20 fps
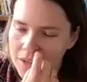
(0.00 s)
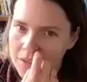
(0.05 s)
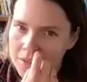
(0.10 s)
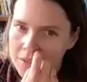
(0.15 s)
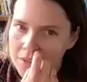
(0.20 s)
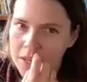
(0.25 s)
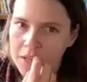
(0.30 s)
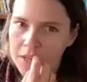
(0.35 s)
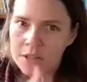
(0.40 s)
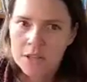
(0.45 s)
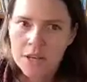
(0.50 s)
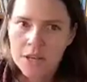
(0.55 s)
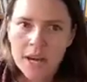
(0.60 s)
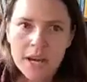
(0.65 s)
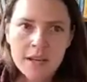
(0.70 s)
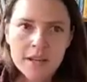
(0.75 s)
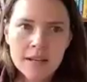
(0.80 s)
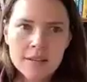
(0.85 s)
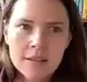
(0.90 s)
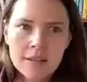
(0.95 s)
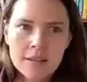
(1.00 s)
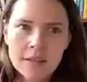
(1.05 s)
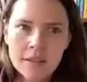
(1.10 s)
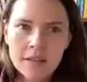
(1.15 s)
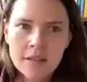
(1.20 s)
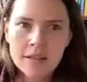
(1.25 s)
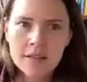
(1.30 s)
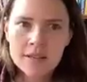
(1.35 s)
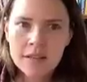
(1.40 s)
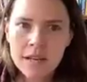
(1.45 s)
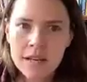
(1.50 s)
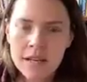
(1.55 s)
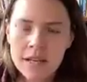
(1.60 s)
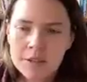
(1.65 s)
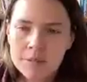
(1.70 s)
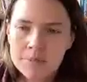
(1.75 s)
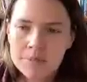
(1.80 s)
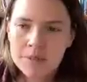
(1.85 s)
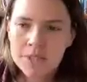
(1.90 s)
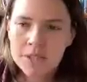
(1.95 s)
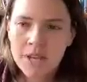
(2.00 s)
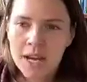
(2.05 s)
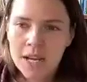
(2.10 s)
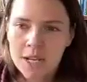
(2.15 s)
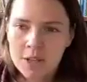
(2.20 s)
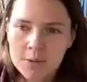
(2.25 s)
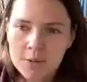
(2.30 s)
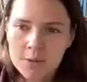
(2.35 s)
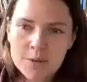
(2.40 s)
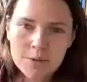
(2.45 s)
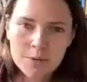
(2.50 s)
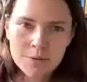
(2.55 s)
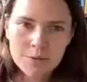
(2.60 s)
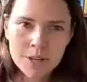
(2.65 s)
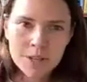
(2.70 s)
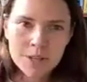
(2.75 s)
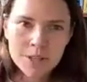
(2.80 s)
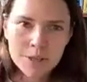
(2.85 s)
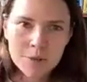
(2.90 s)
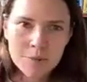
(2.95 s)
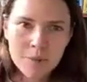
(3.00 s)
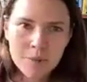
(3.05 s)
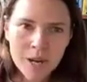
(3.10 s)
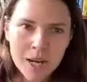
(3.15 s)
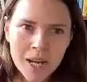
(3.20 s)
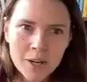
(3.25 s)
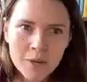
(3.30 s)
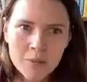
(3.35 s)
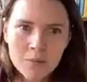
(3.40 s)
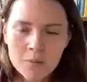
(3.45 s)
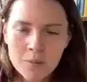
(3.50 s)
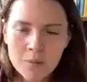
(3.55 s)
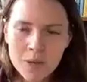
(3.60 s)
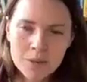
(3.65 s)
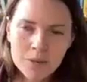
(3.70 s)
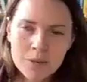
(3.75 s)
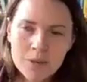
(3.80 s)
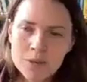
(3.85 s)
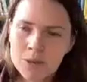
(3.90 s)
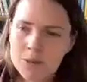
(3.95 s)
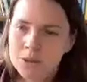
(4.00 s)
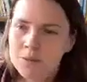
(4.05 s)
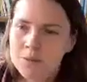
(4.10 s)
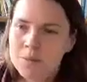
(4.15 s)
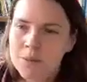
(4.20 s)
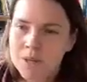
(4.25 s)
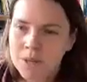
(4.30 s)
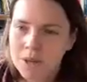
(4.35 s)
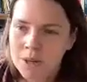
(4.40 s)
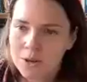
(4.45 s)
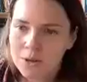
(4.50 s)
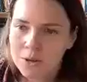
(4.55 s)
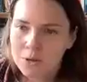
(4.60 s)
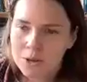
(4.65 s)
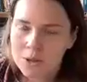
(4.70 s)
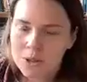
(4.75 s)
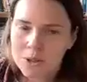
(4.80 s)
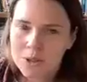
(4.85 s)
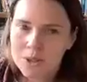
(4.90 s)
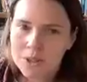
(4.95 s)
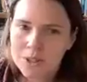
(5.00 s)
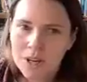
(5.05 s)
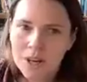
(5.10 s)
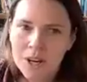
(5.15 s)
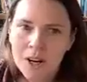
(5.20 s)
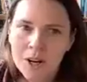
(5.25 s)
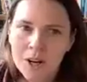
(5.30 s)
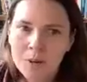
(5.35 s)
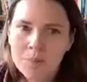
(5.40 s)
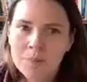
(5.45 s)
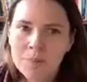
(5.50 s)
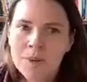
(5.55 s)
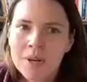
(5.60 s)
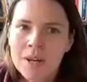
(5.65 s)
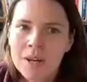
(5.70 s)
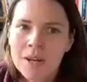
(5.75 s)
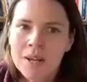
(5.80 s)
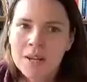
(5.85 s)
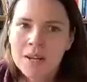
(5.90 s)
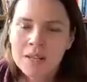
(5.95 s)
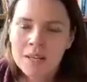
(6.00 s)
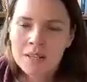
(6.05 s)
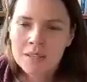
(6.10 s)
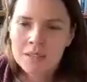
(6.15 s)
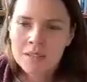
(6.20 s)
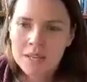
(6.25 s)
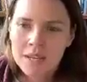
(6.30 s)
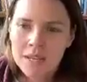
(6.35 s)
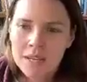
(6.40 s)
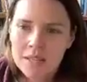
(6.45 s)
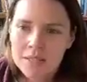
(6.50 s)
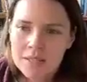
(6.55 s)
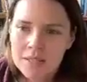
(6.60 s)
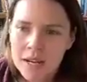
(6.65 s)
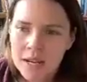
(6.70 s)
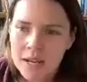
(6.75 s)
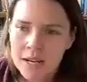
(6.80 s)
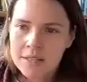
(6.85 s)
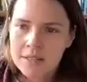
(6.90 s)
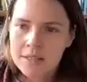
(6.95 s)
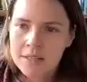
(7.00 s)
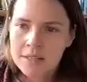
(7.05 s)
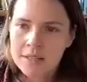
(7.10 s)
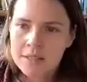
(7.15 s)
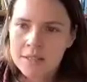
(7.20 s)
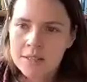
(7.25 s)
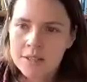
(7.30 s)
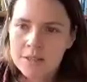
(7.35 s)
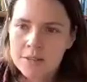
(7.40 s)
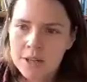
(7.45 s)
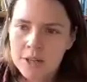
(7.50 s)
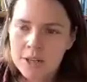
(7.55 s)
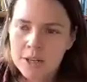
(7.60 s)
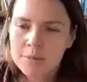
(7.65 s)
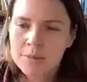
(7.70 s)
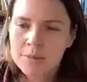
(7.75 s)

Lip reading: such as things like science was invented by Western European cultures, things like science is an